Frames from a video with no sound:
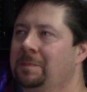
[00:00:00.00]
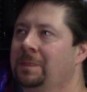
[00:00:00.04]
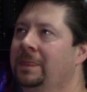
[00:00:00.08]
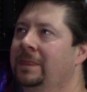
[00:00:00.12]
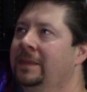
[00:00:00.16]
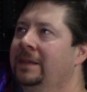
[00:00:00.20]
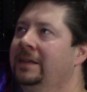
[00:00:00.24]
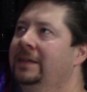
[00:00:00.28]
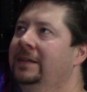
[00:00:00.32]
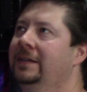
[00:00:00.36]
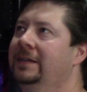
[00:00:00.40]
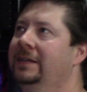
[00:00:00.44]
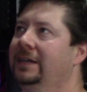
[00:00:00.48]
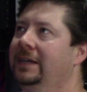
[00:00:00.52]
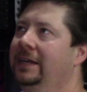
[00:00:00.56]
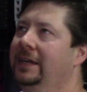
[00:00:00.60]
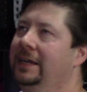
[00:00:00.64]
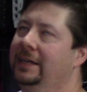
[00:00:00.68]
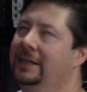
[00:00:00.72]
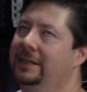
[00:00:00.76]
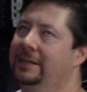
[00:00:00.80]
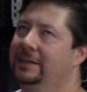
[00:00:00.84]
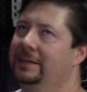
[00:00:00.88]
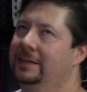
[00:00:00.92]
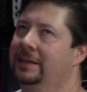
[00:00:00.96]
hmm
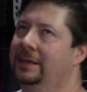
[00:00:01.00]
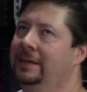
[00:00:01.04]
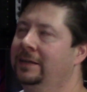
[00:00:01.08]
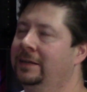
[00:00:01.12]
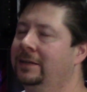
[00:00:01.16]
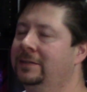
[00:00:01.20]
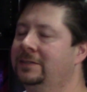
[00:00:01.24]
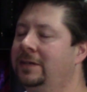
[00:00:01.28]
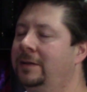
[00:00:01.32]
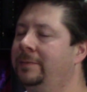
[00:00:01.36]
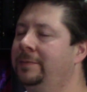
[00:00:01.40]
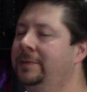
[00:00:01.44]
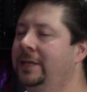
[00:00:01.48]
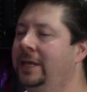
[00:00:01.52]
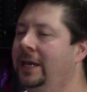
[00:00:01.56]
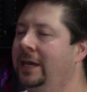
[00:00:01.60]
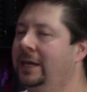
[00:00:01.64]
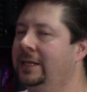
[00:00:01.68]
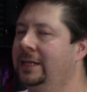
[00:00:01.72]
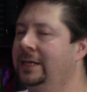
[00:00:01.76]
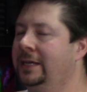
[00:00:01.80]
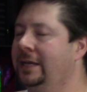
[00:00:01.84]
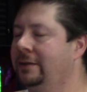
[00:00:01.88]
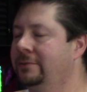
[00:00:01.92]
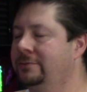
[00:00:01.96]
and and on top of
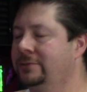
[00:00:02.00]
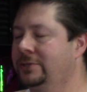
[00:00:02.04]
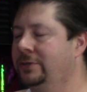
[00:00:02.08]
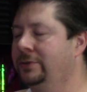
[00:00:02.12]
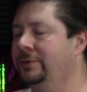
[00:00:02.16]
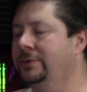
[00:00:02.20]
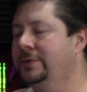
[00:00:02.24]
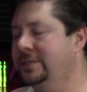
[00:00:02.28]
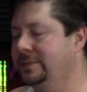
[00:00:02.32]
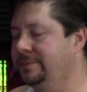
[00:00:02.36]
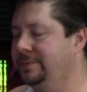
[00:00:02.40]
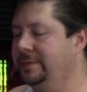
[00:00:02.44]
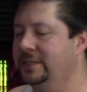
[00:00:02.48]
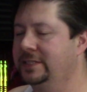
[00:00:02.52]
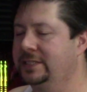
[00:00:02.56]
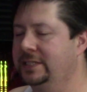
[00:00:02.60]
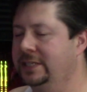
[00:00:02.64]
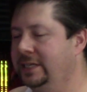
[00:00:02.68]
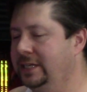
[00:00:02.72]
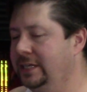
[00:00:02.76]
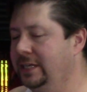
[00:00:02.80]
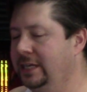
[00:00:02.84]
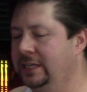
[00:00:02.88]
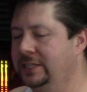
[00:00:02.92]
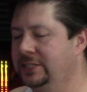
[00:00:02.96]
that, like I was always
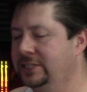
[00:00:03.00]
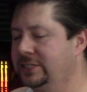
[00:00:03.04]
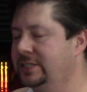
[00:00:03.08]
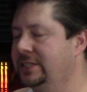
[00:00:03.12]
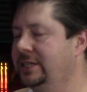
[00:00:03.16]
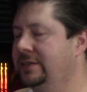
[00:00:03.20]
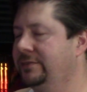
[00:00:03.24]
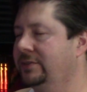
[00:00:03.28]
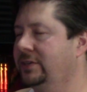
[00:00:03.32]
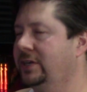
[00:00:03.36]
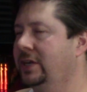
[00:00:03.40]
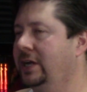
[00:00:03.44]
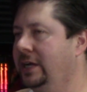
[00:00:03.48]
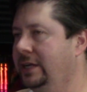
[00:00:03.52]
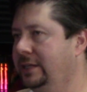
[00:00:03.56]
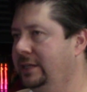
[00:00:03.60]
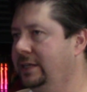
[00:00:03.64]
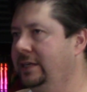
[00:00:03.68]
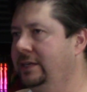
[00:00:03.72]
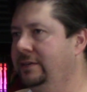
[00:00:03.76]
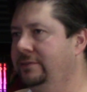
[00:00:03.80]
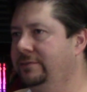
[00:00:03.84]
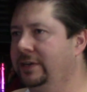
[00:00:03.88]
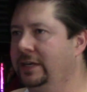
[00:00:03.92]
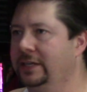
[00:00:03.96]
busy, and I just never got
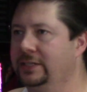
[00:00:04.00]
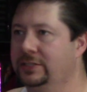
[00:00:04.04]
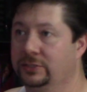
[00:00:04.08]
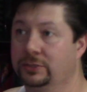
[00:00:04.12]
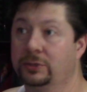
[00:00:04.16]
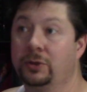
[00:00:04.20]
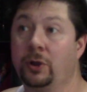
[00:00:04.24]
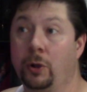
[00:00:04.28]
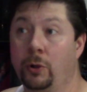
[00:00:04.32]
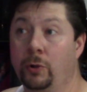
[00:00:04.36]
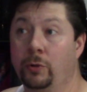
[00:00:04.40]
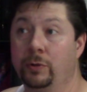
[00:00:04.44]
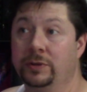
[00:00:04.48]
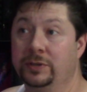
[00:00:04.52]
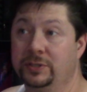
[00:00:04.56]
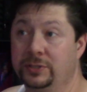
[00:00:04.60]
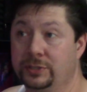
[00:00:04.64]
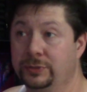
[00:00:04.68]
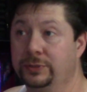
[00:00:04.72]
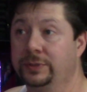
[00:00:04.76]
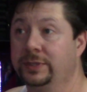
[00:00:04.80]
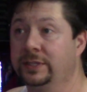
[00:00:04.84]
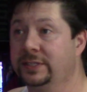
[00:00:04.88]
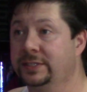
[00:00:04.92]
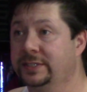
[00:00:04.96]
the invite to go and
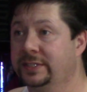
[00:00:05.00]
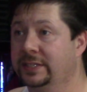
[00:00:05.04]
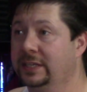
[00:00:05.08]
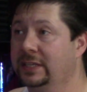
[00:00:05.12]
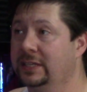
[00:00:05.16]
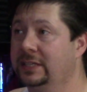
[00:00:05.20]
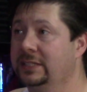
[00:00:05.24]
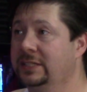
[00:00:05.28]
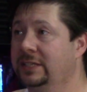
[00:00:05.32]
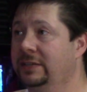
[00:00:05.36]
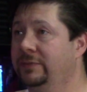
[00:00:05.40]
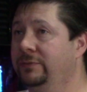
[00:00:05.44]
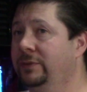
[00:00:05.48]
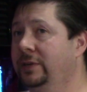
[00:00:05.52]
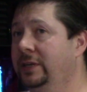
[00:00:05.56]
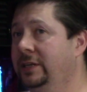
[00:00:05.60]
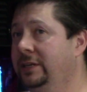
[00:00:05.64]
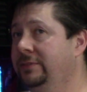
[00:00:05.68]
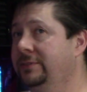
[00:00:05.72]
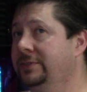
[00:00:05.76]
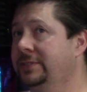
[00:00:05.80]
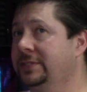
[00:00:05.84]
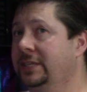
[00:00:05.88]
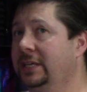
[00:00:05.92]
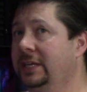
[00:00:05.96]
do these things. And when
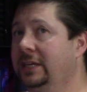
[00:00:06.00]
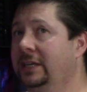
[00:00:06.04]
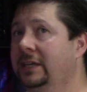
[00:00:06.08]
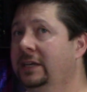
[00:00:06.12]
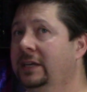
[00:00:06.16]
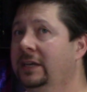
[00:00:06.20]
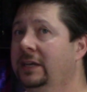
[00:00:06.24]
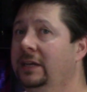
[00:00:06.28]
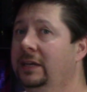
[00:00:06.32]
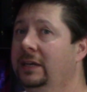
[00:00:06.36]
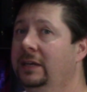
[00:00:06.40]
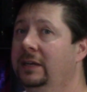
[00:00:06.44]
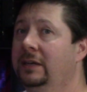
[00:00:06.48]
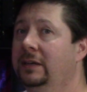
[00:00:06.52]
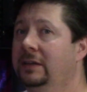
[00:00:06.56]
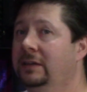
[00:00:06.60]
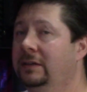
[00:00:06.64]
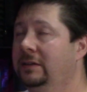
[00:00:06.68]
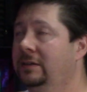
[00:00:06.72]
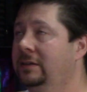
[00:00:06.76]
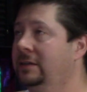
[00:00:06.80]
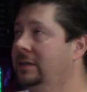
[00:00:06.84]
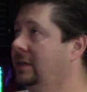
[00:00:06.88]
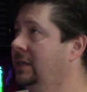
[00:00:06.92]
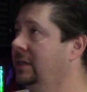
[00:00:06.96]
it was like
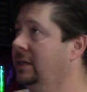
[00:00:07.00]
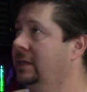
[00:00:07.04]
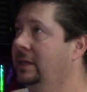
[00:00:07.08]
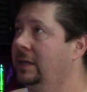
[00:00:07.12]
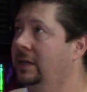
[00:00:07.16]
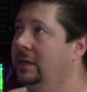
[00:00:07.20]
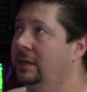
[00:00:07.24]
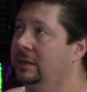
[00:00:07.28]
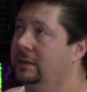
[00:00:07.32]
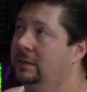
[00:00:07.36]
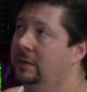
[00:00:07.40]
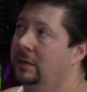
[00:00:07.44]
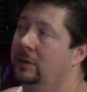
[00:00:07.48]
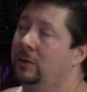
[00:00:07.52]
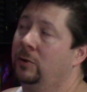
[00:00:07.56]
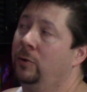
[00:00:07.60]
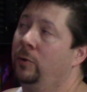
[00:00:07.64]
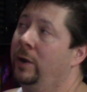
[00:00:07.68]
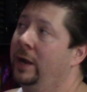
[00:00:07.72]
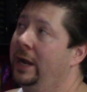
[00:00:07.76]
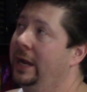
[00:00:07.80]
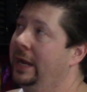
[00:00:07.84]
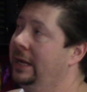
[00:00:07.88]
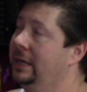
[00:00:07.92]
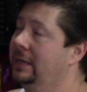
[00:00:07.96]
a, a
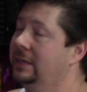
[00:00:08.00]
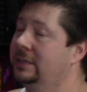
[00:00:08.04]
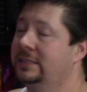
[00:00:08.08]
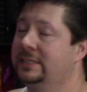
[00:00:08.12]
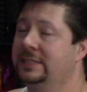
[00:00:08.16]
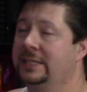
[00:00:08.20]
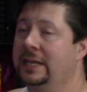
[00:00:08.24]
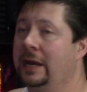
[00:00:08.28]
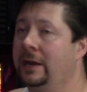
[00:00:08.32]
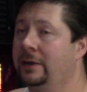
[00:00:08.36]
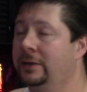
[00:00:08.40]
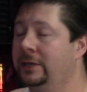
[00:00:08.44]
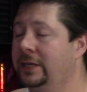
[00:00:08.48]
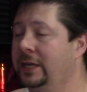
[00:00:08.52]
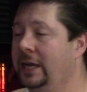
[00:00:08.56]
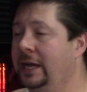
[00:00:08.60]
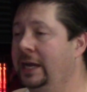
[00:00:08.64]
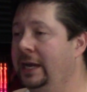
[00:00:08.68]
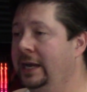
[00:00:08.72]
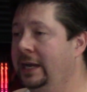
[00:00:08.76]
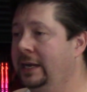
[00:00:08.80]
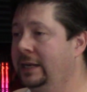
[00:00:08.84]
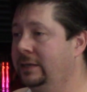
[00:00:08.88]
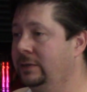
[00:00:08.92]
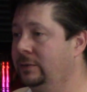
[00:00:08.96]
quiet Saturday
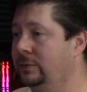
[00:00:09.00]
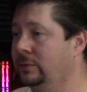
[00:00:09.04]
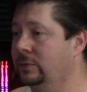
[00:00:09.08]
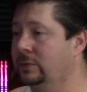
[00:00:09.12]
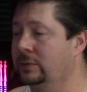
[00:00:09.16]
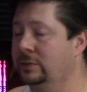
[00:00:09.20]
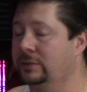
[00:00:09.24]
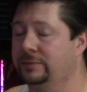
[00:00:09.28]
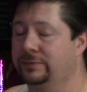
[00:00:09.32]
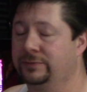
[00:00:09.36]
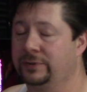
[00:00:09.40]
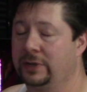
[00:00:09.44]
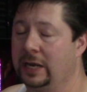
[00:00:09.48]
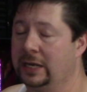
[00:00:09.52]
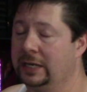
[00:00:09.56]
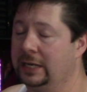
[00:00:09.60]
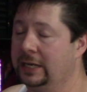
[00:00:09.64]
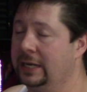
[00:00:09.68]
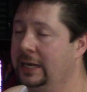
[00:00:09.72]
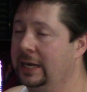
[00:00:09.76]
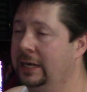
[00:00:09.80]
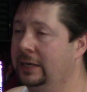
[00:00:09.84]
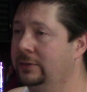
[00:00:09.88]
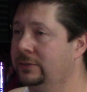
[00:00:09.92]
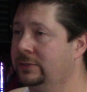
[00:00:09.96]
night or Friday
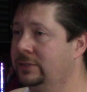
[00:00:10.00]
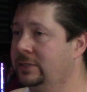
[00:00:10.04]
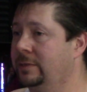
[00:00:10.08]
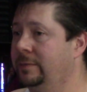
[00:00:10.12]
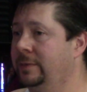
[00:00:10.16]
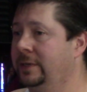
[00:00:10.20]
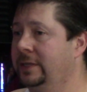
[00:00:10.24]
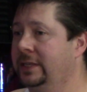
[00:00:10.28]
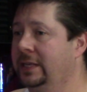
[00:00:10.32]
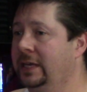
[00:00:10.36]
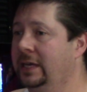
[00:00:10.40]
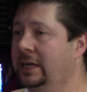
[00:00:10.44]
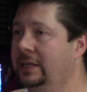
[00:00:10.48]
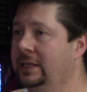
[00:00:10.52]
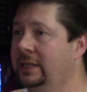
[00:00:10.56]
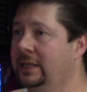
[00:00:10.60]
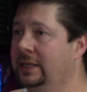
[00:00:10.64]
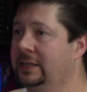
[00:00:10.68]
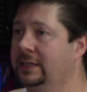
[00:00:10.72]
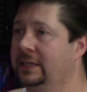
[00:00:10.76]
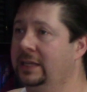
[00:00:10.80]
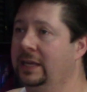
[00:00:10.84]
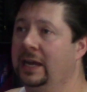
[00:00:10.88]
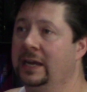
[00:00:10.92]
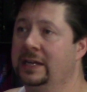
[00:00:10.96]
night or something like that,
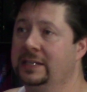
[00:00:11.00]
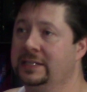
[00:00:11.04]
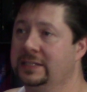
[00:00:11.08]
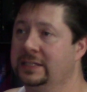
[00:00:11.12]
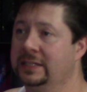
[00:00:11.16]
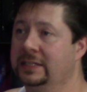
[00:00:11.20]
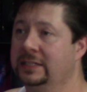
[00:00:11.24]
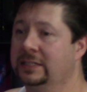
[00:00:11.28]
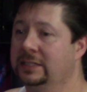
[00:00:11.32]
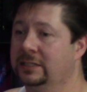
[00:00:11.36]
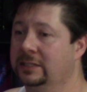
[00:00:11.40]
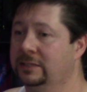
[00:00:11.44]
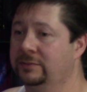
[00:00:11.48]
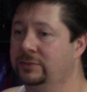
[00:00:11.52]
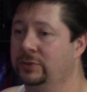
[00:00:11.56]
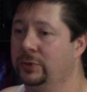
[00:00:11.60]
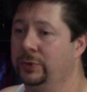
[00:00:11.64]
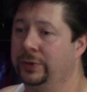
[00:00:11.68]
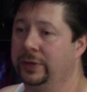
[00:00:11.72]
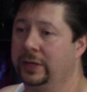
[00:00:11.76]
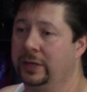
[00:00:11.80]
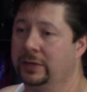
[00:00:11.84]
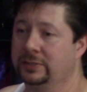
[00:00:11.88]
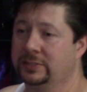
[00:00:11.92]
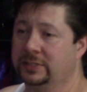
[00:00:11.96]
like the idea of
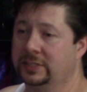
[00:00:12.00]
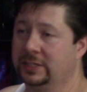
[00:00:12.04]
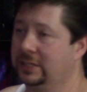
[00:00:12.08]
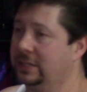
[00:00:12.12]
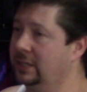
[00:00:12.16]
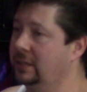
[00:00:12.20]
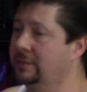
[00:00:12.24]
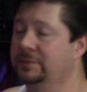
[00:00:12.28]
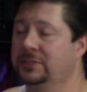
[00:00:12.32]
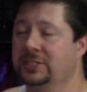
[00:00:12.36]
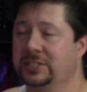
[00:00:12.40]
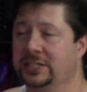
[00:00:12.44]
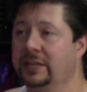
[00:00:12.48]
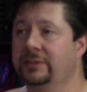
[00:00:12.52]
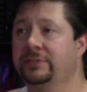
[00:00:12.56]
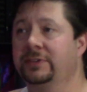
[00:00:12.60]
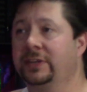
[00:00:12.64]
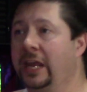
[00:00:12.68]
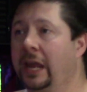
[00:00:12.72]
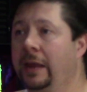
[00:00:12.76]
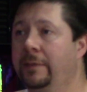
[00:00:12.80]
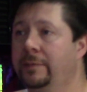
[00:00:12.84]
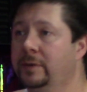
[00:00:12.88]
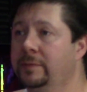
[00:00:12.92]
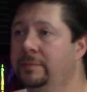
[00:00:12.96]
going out to the club just never
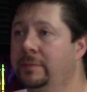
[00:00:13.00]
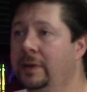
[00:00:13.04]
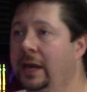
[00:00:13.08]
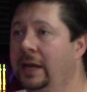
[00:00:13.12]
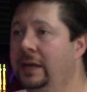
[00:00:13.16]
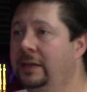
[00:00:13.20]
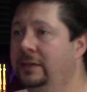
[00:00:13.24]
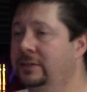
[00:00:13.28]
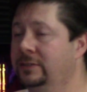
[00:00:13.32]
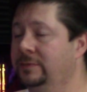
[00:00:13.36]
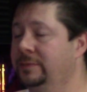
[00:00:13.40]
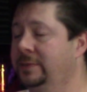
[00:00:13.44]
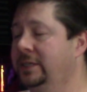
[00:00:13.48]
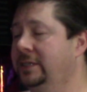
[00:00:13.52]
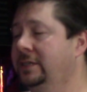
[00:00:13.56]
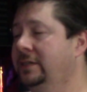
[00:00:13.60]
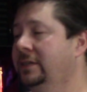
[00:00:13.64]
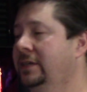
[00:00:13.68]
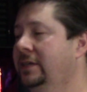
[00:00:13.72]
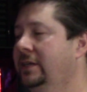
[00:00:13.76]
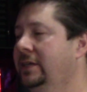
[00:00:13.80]
came to mind to me.